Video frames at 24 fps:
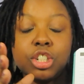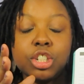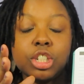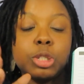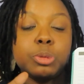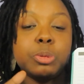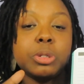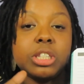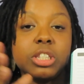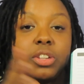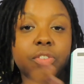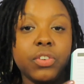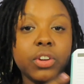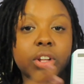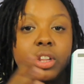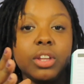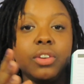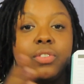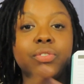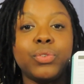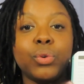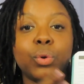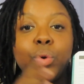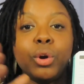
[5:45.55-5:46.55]

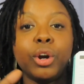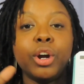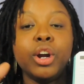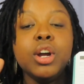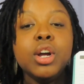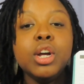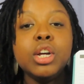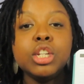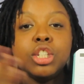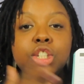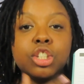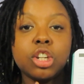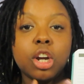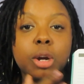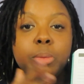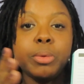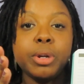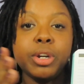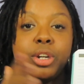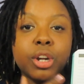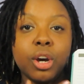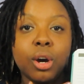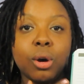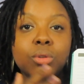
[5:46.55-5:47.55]
specifically for
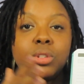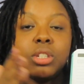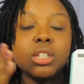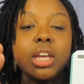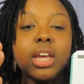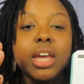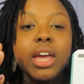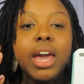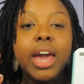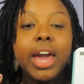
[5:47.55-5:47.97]
sermon notes